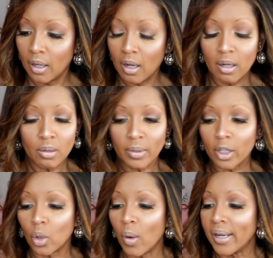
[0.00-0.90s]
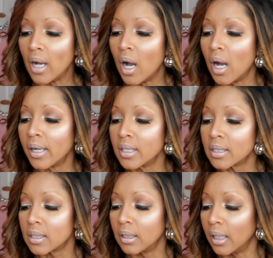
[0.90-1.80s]
Oh, and quite
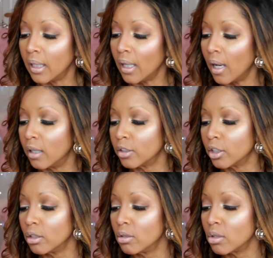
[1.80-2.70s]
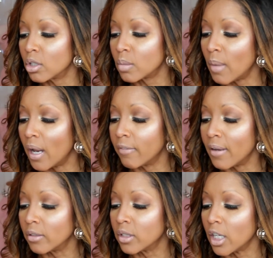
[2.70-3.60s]
honestly, I'll use my
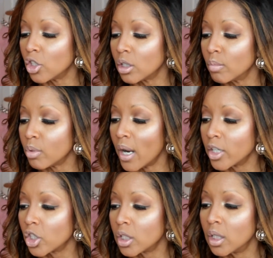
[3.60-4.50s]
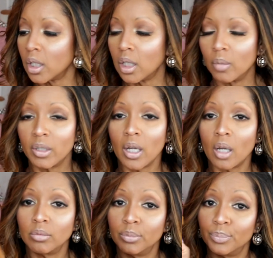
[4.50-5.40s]
foundation brush. Here we
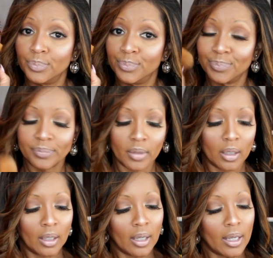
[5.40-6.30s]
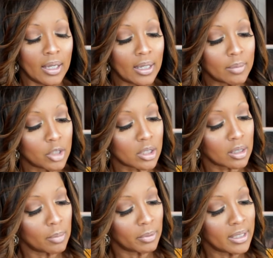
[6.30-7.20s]
go. And I'm just
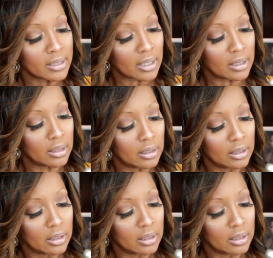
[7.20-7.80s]
going to blend it.